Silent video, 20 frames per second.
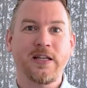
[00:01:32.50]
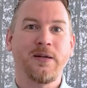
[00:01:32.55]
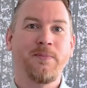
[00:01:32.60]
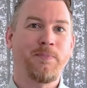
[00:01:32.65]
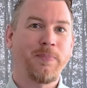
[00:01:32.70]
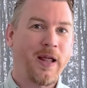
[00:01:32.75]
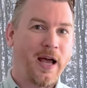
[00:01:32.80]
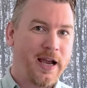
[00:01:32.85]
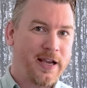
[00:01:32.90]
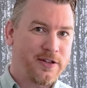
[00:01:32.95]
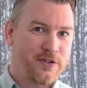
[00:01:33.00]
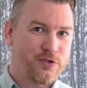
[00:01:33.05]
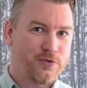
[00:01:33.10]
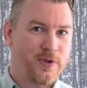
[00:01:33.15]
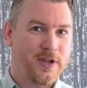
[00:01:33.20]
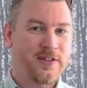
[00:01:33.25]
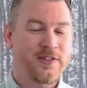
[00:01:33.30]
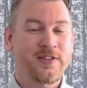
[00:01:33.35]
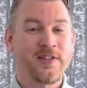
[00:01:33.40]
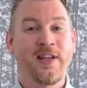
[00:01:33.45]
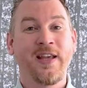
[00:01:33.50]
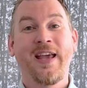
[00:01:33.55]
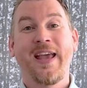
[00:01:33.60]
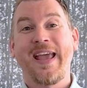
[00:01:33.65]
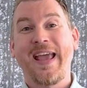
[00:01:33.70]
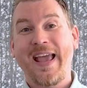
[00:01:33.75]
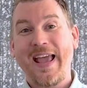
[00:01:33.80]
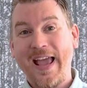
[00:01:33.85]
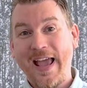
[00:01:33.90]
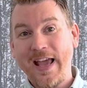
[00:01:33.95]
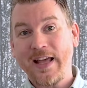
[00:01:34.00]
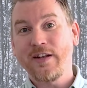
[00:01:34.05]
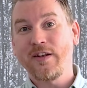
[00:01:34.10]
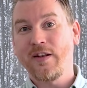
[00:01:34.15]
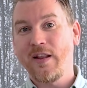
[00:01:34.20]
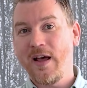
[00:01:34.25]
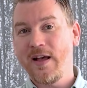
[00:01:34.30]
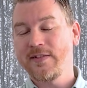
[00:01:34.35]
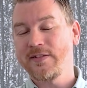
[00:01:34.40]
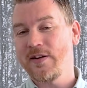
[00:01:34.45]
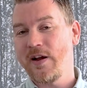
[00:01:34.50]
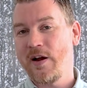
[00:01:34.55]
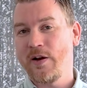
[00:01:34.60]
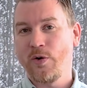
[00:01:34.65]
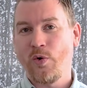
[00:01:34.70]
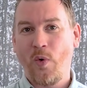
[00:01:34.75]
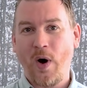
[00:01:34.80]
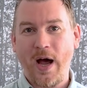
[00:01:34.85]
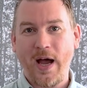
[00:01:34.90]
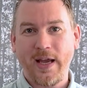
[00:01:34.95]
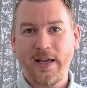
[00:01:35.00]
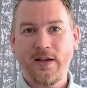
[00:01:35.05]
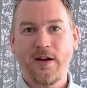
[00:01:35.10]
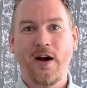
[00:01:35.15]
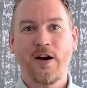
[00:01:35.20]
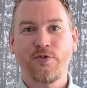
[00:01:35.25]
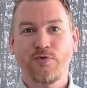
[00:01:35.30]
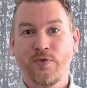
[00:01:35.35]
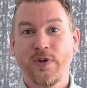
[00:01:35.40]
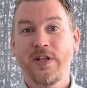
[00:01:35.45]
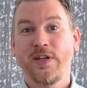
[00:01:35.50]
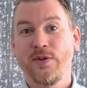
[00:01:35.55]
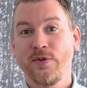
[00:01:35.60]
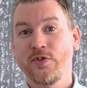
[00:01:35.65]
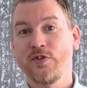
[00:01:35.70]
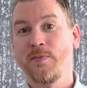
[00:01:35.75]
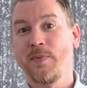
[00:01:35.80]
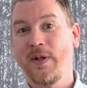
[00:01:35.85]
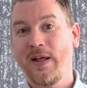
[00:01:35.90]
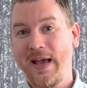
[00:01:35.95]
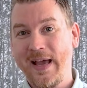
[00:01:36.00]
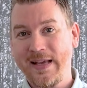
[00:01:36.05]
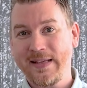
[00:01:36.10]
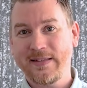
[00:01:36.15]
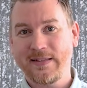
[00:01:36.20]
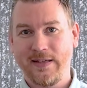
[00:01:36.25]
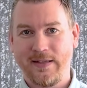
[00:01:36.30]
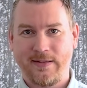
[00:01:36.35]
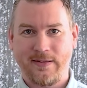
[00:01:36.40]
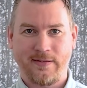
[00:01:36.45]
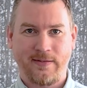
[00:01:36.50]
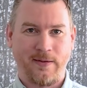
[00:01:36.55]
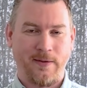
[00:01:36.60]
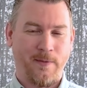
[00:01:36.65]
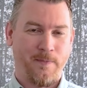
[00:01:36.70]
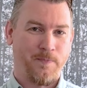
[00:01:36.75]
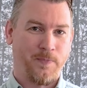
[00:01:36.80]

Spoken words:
compliance risks, and lost ROI on reusable assets.